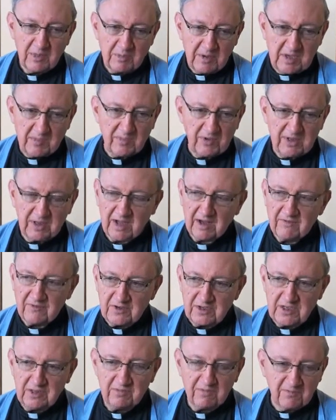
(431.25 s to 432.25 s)
people
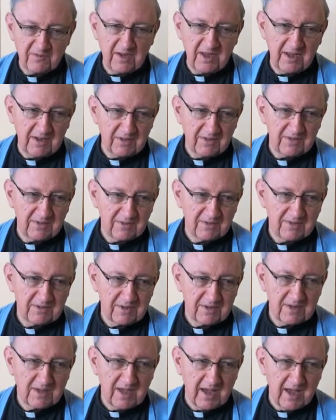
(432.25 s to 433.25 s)
of deep faith
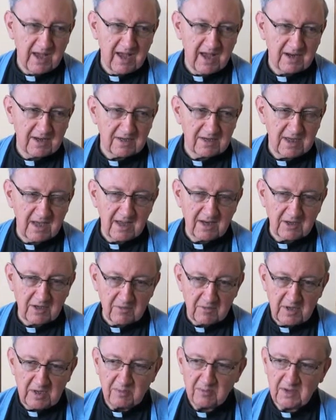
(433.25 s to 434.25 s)
and
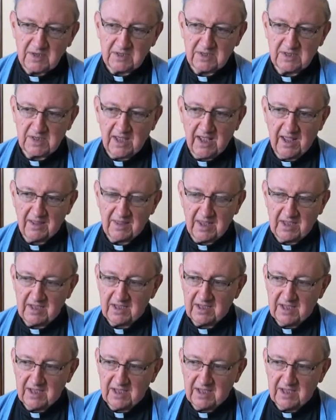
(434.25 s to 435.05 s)
commitment, and